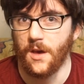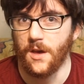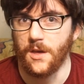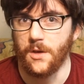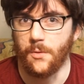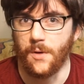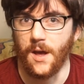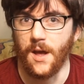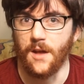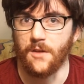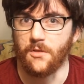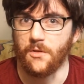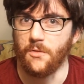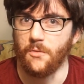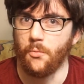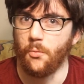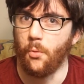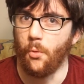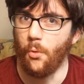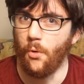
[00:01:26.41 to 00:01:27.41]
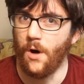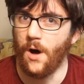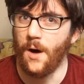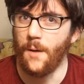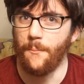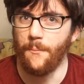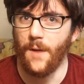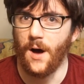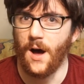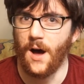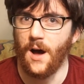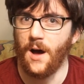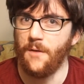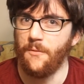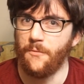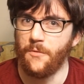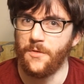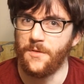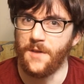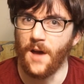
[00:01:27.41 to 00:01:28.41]
You can't
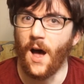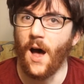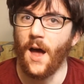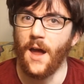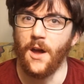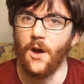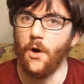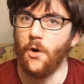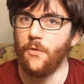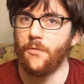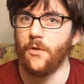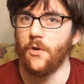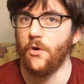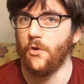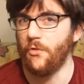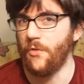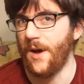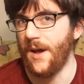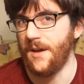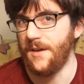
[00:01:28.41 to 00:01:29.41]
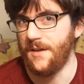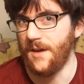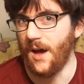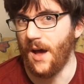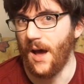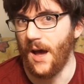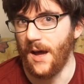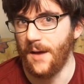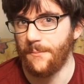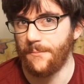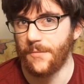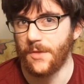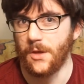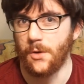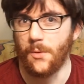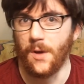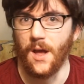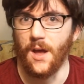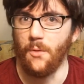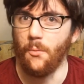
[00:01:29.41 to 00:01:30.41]
dye over red dye.
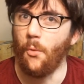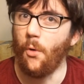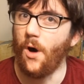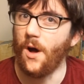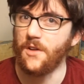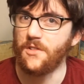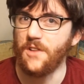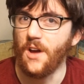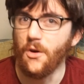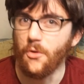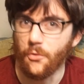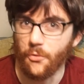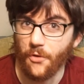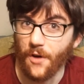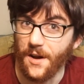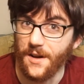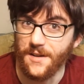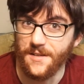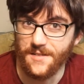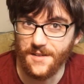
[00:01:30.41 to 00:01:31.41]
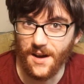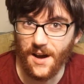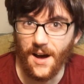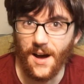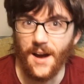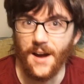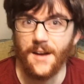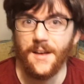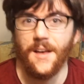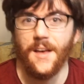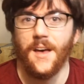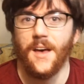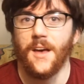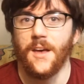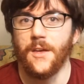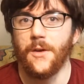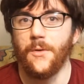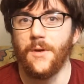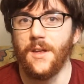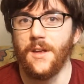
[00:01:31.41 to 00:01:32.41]
You can't wash out red dye.
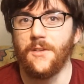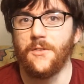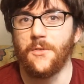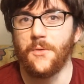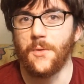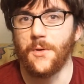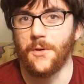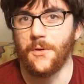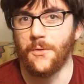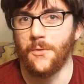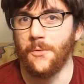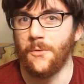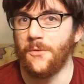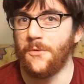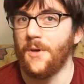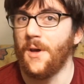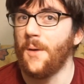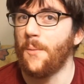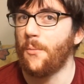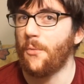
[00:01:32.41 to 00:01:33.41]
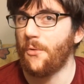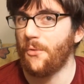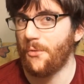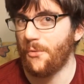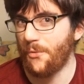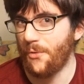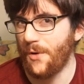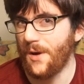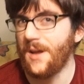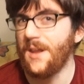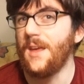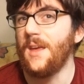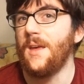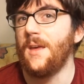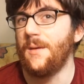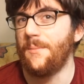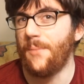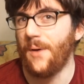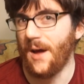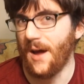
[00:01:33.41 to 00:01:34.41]
You need to use
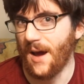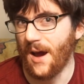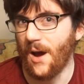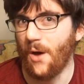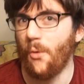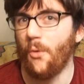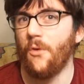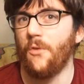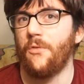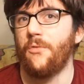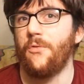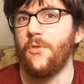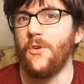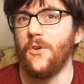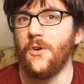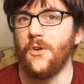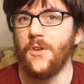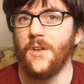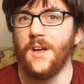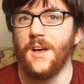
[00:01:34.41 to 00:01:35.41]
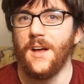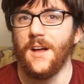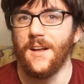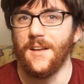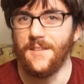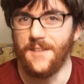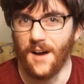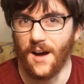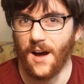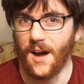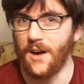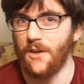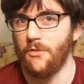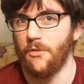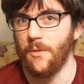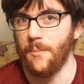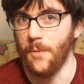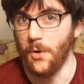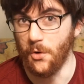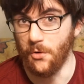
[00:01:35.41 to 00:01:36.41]
pretty powerful dye
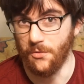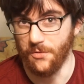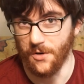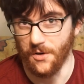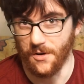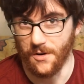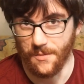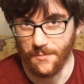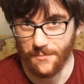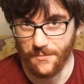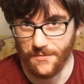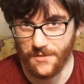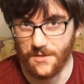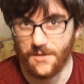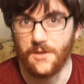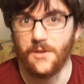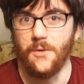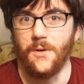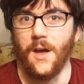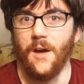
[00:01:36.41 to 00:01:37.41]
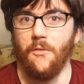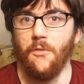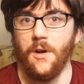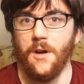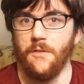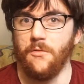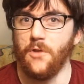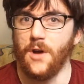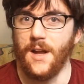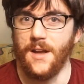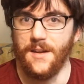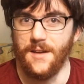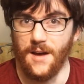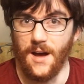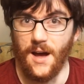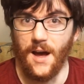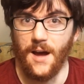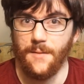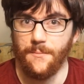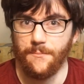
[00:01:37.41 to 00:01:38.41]
remover to get rid of red
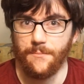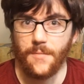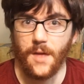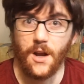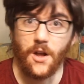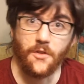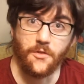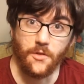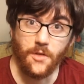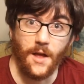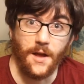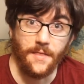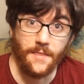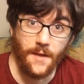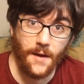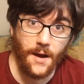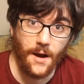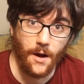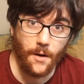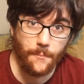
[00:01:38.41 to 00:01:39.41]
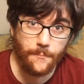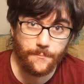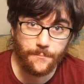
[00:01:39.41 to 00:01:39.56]
dye, and also lighten the hair.